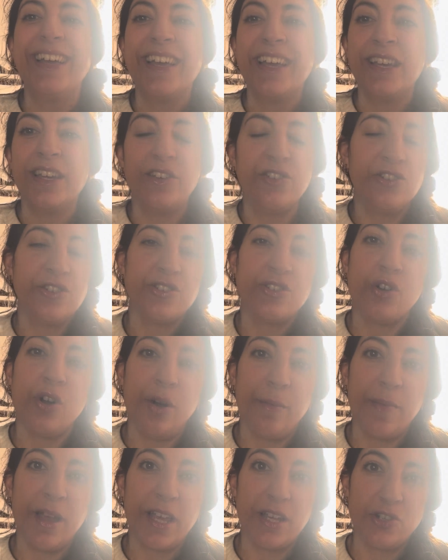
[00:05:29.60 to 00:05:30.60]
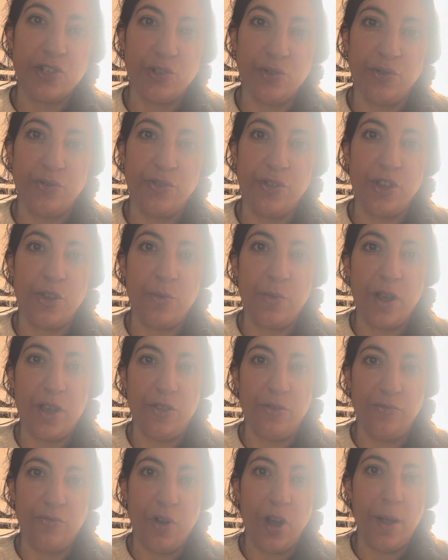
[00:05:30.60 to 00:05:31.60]
you just got to make sure that you wear
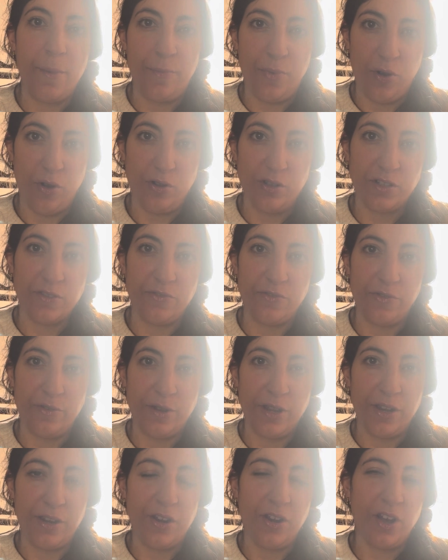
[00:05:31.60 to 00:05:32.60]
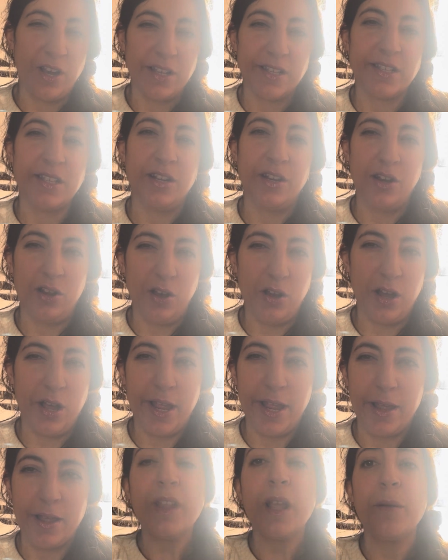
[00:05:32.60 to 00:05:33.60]
the right bars for it, nice and
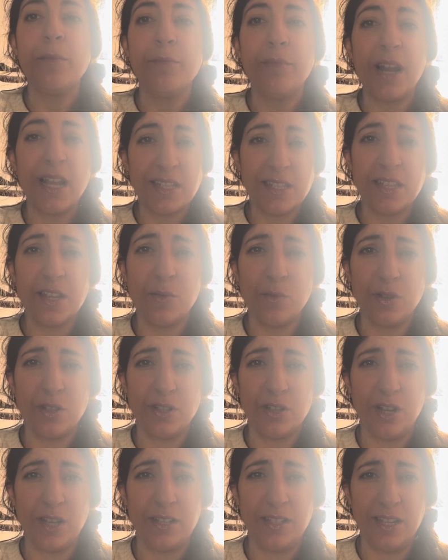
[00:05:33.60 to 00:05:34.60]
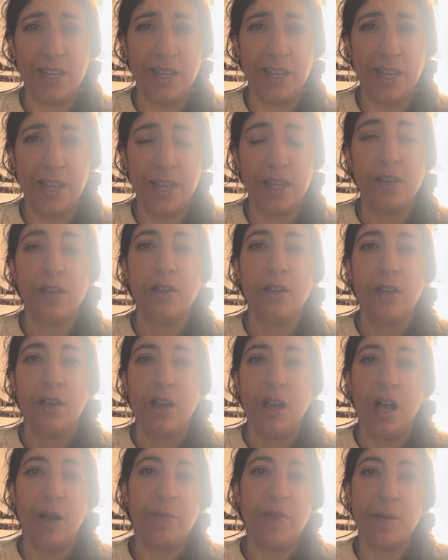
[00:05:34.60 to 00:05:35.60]
light, plastic ones ideally.
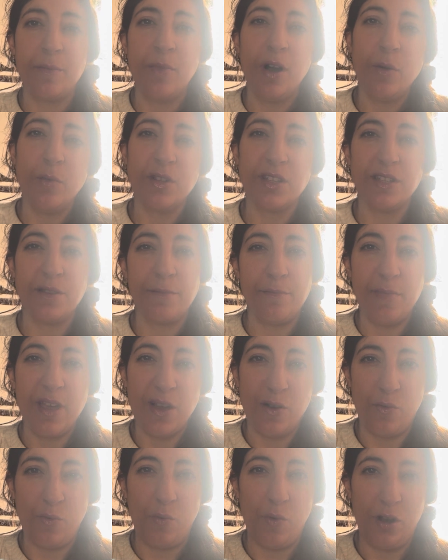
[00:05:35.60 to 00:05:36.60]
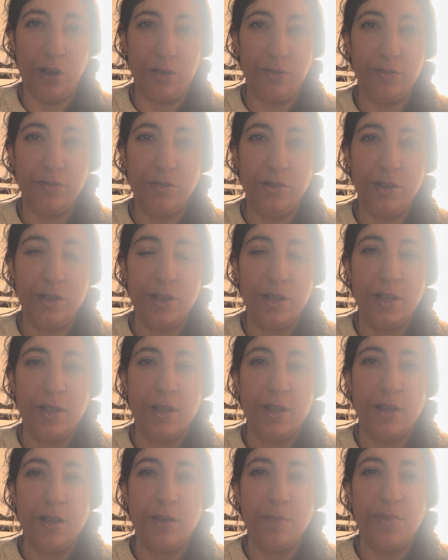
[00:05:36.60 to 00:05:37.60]
I mean, my one's a metal one,
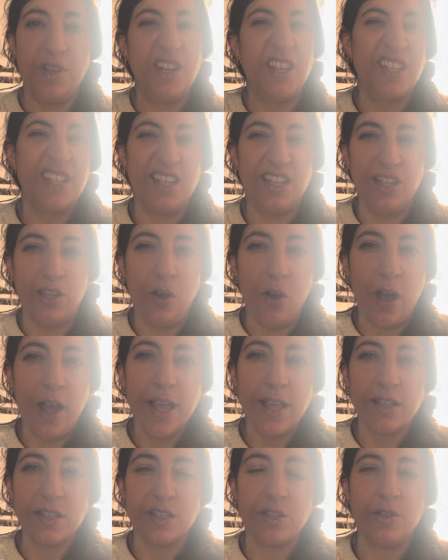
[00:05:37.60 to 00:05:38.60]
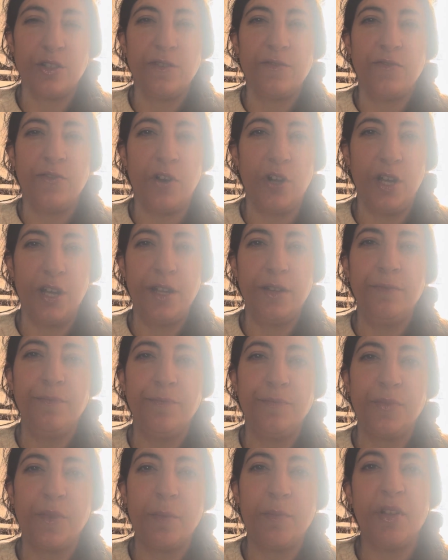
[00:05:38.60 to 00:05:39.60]
but it's light, so it's fine,
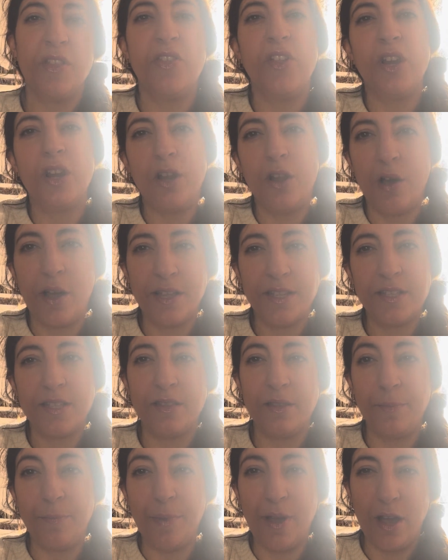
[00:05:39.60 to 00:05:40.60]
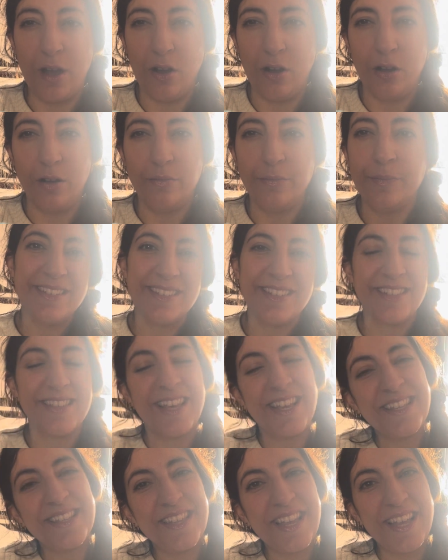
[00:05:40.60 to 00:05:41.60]
but the lighter the better. So
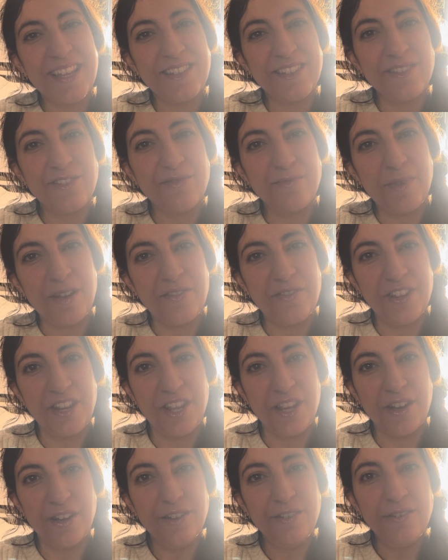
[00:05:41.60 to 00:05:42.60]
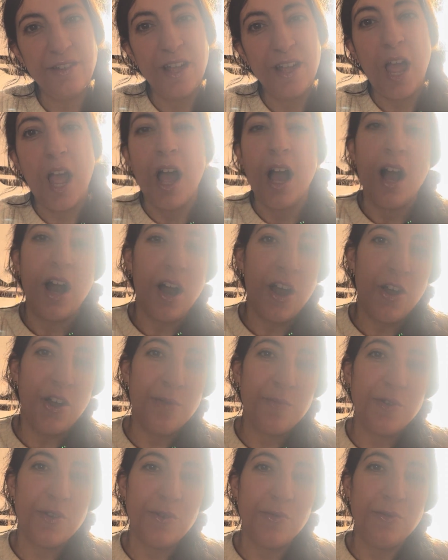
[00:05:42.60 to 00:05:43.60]
that is the end of my video. I
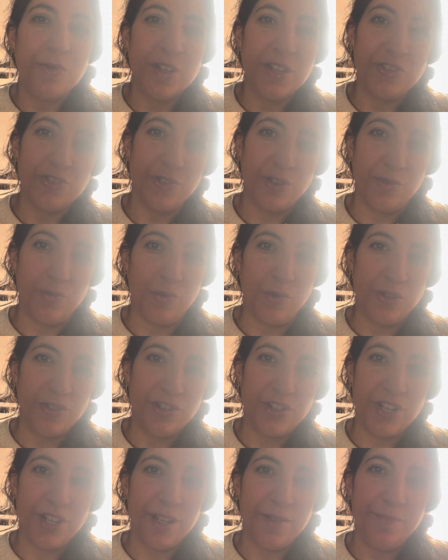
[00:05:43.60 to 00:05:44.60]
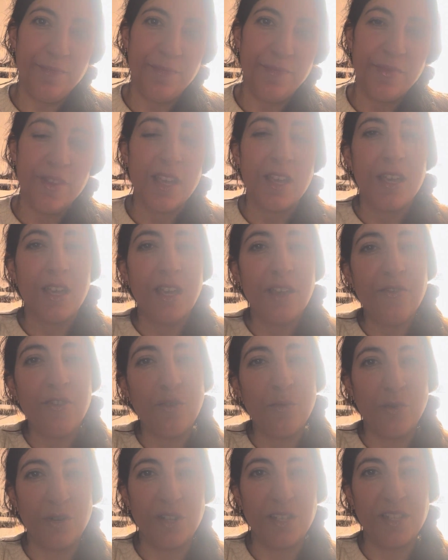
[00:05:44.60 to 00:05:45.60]
hope you all enjoyed watching. If you
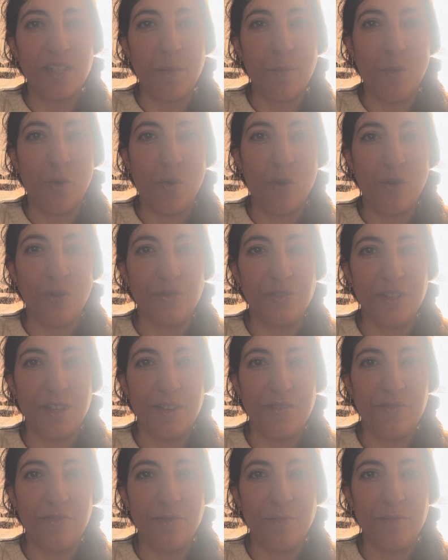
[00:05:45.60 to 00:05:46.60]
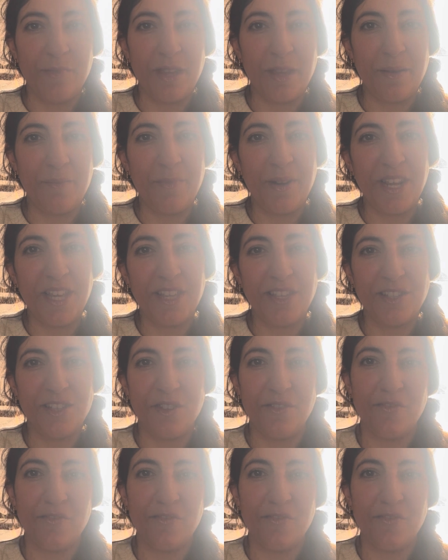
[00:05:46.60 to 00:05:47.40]
want to see more content from me, please don't